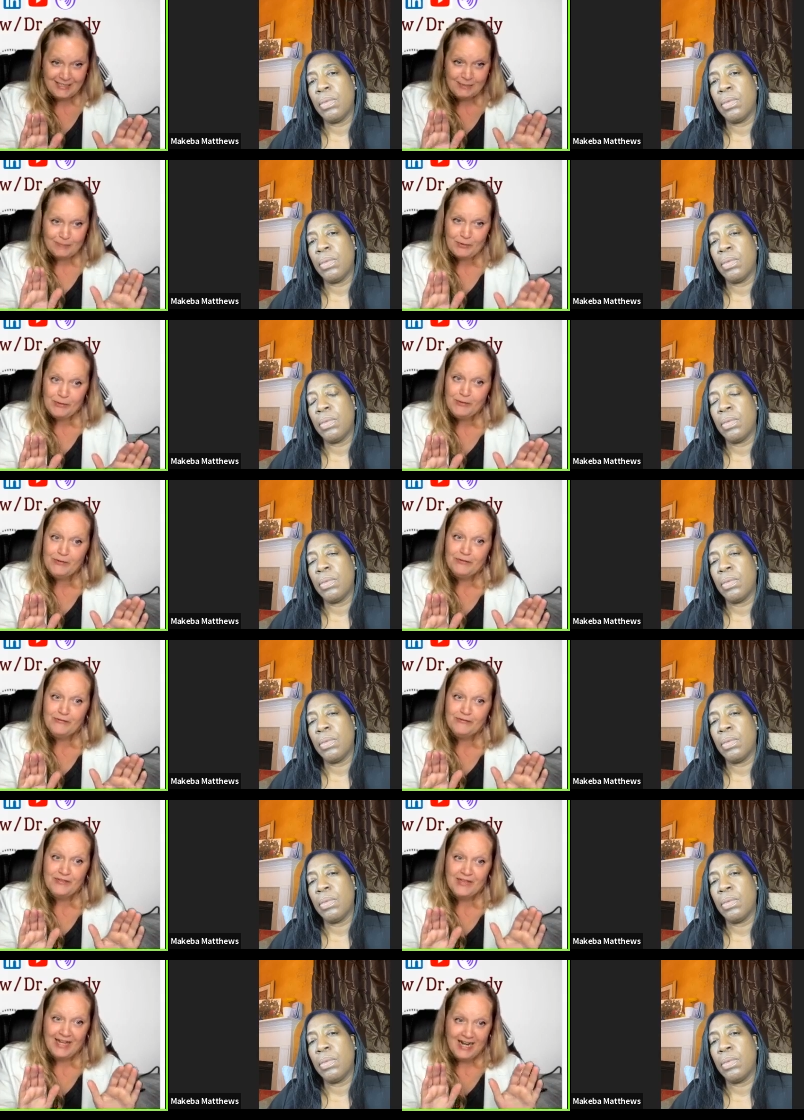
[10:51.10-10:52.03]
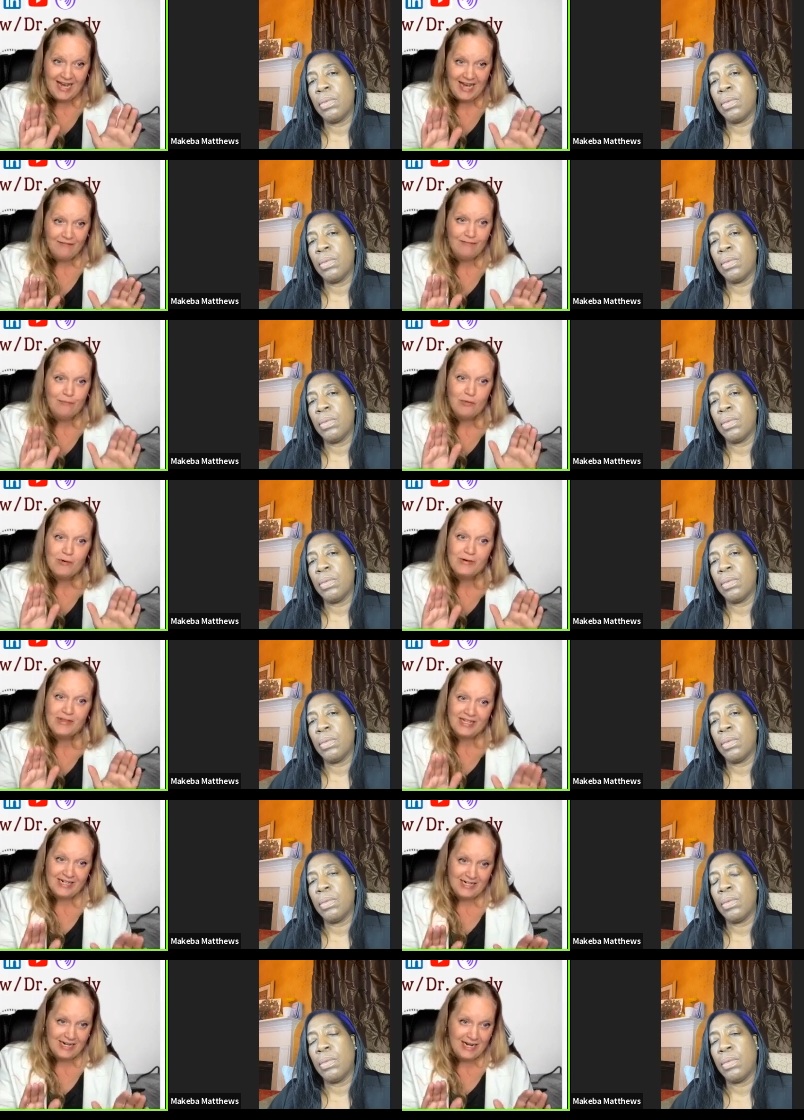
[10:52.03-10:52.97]
Speaker 1: to prove that I have more
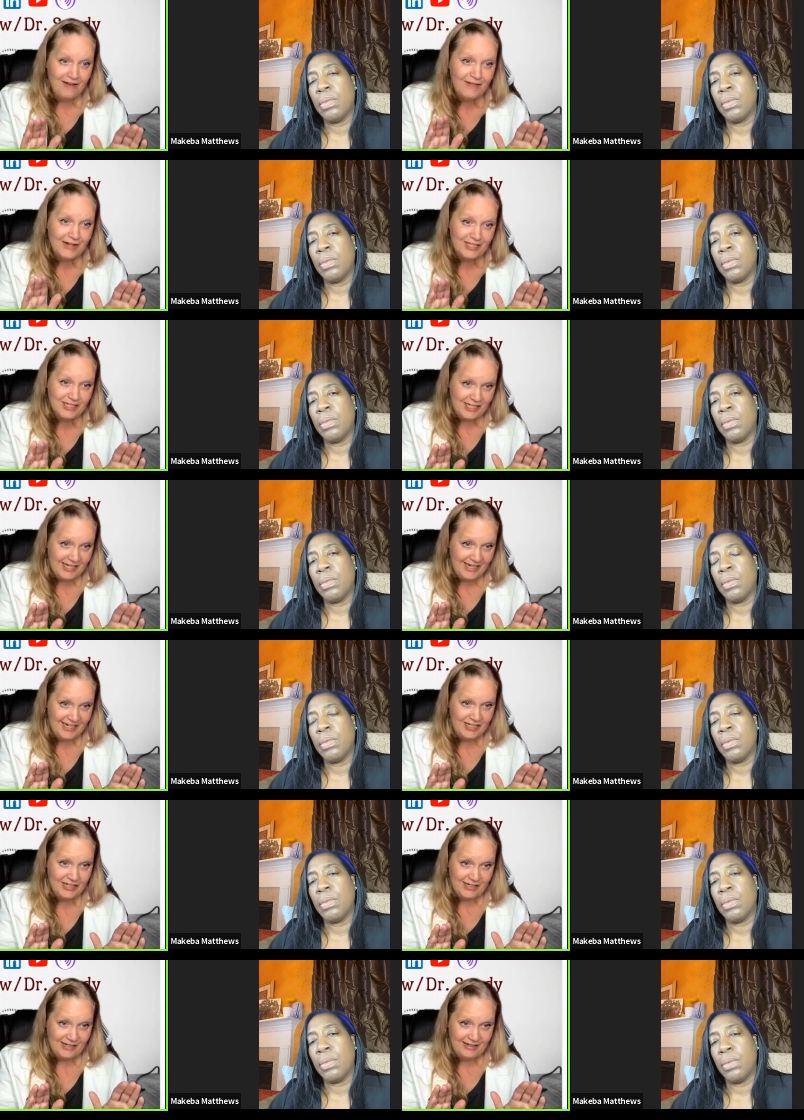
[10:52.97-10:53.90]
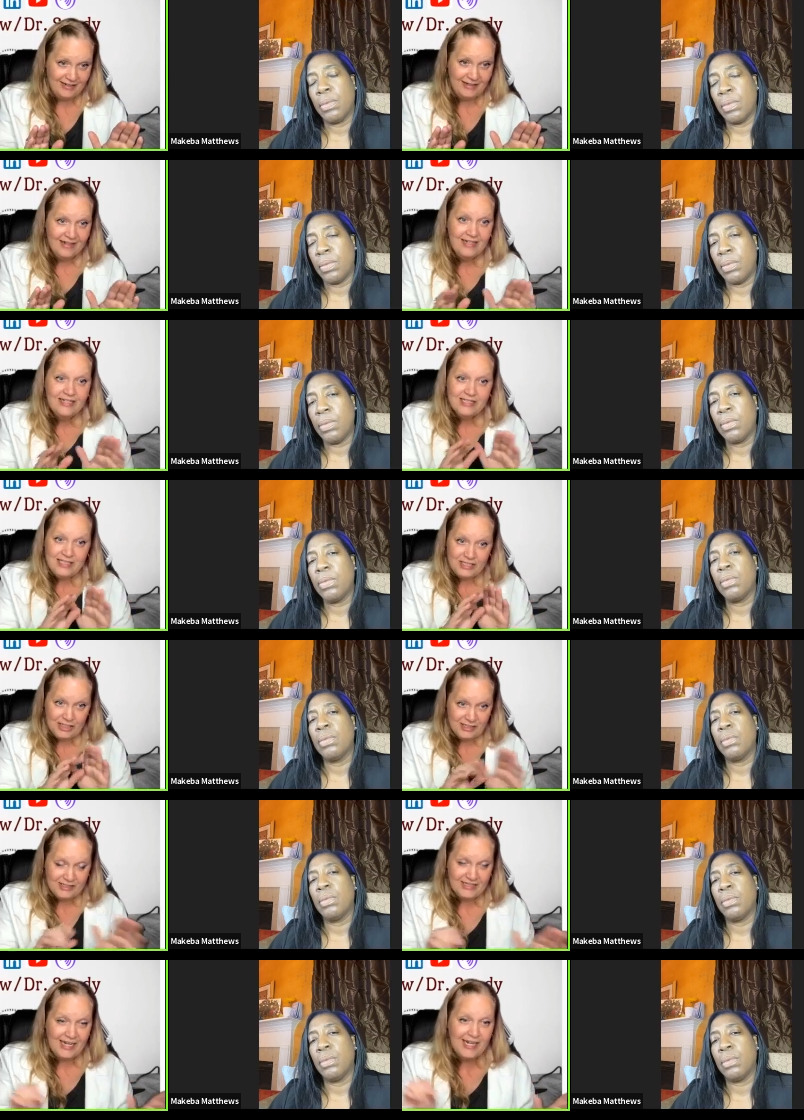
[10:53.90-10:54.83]
than enough education to
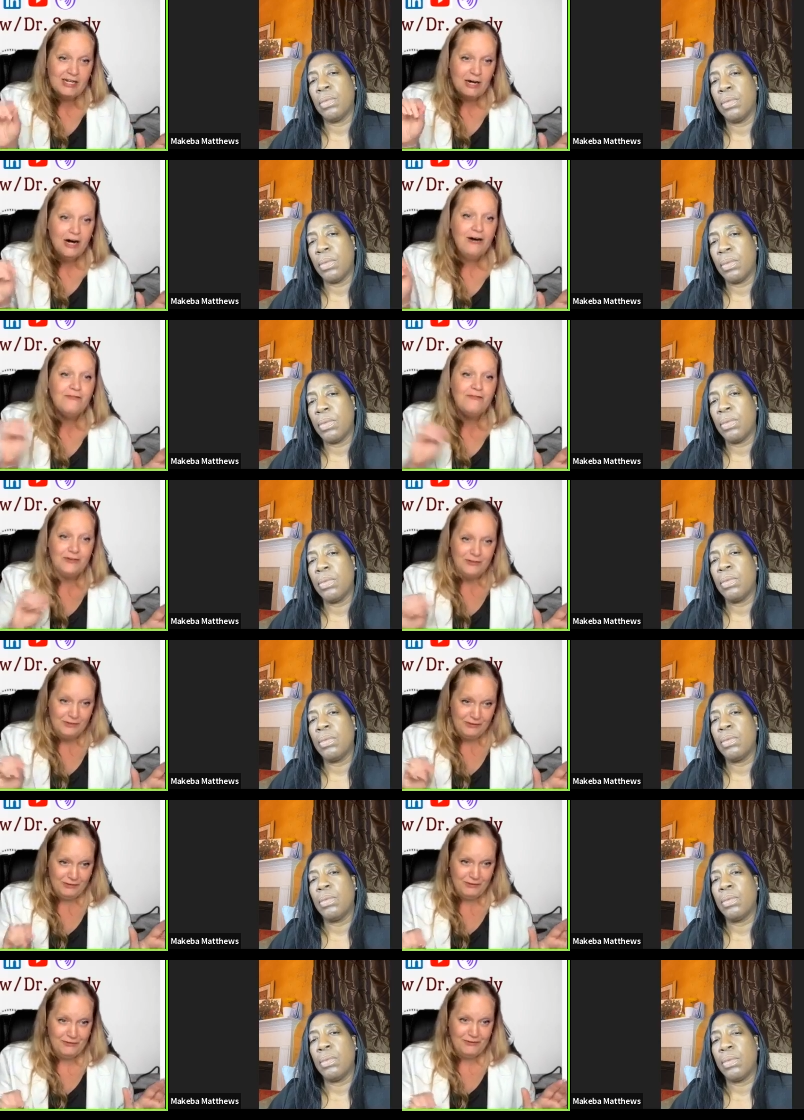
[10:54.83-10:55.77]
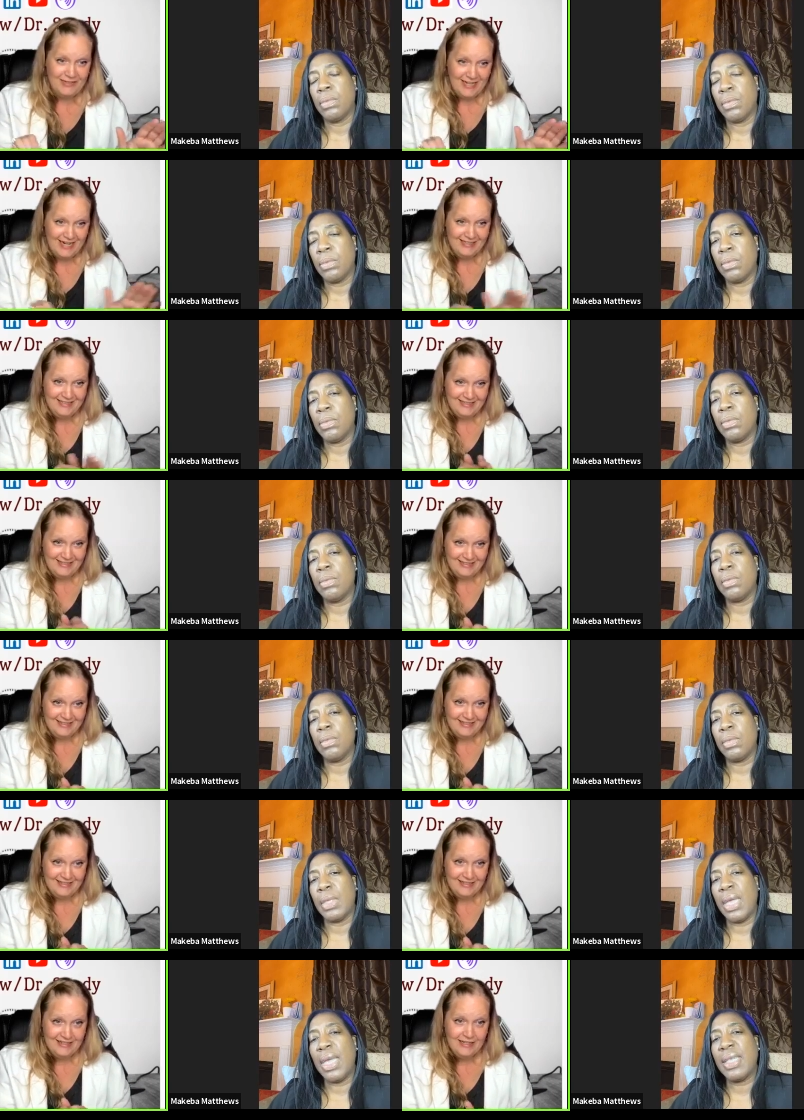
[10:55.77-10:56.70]
just sign off on those two
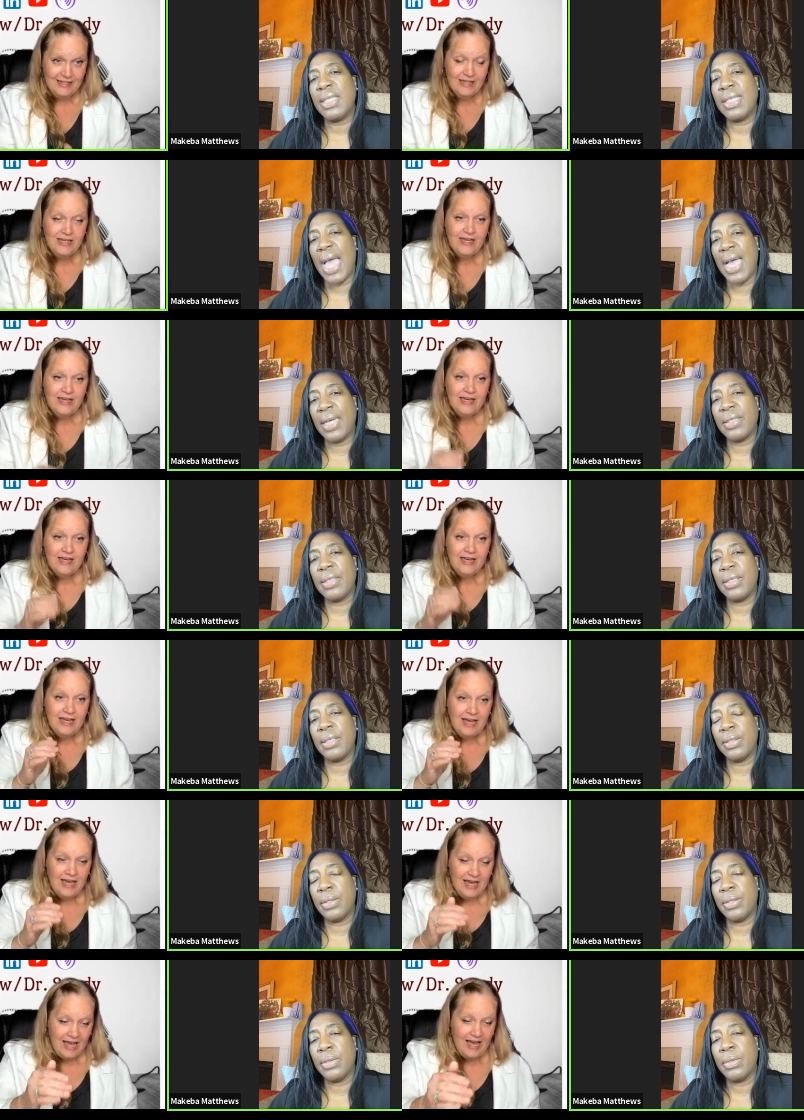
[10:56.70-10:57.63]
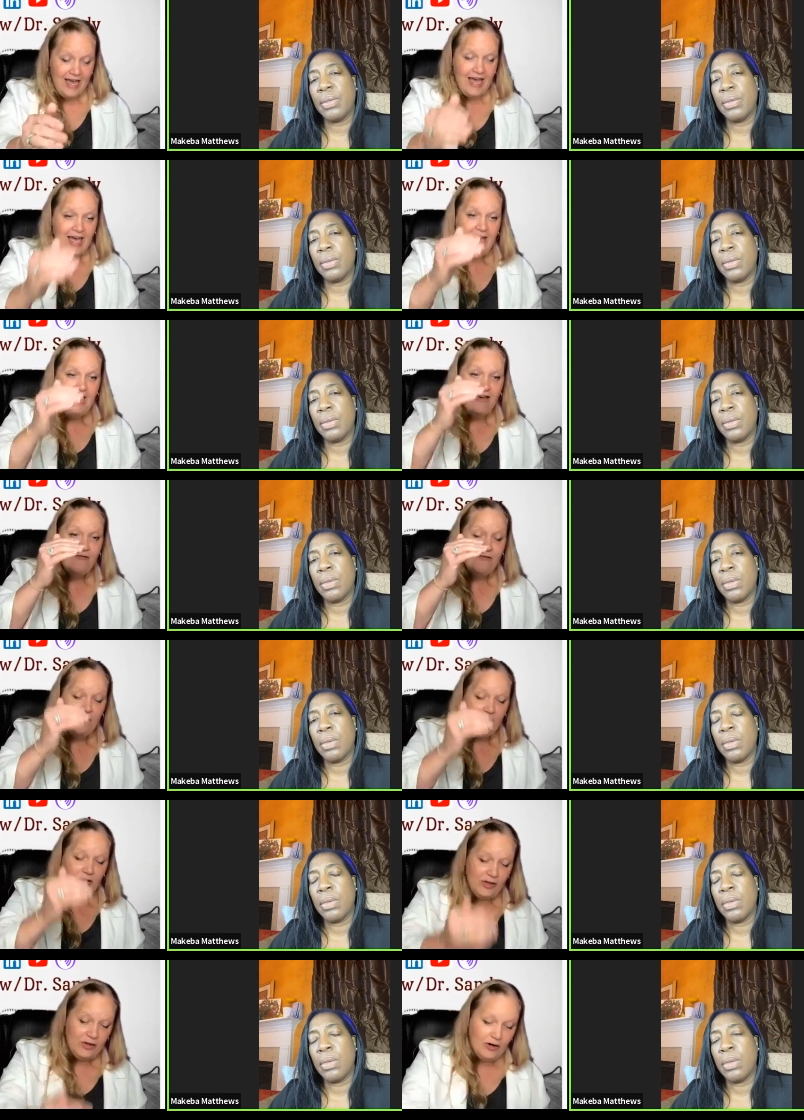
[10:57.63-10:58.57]
classes.
Speaker 2: Exactly.
Speaker 1: If
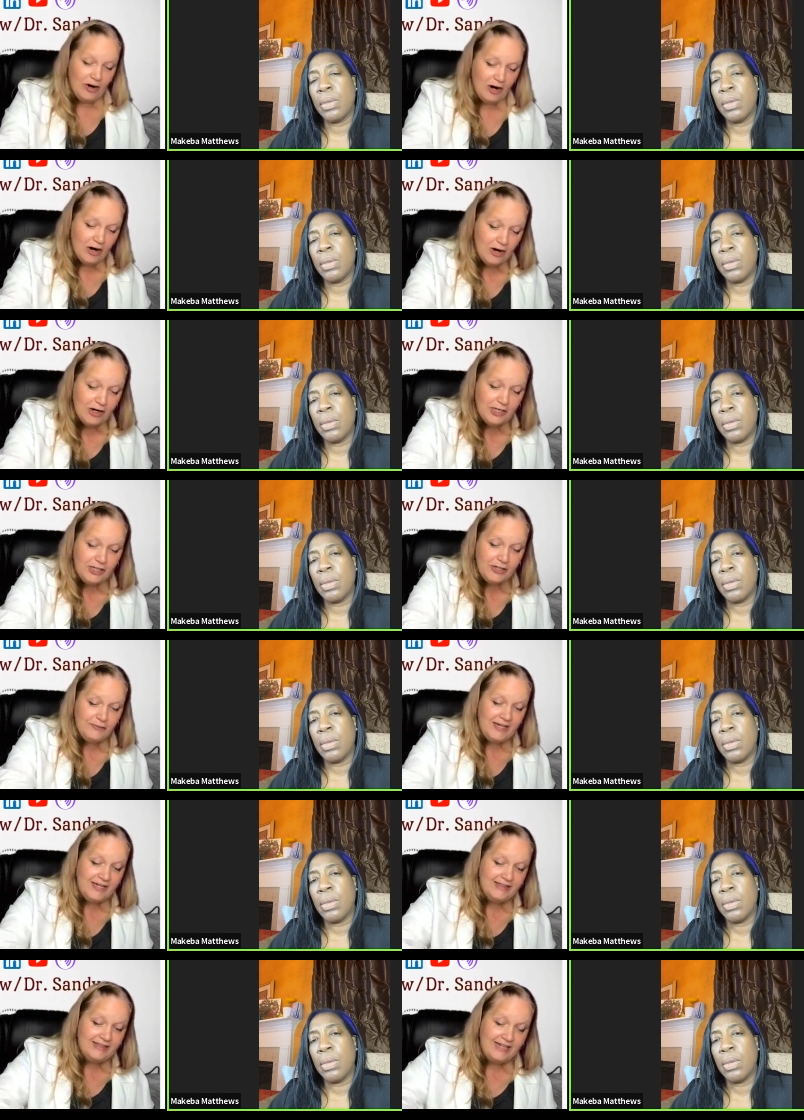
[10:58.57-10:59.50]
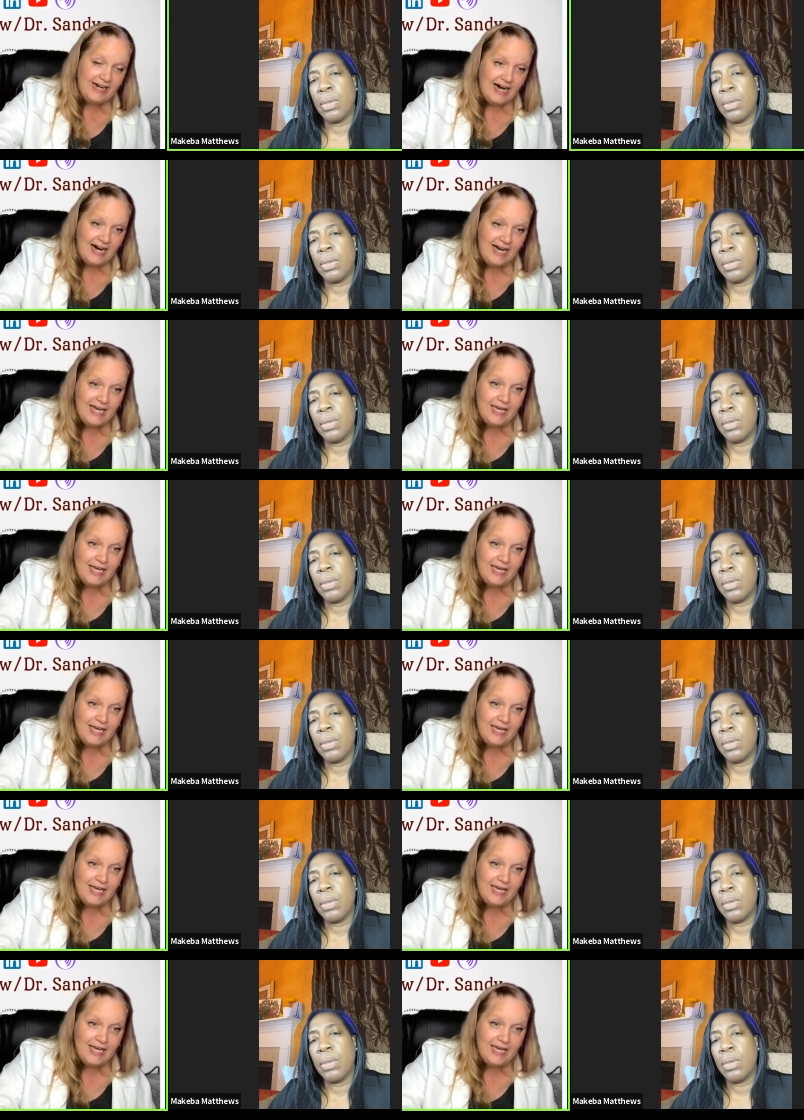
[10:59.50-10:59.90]
you're arguing that I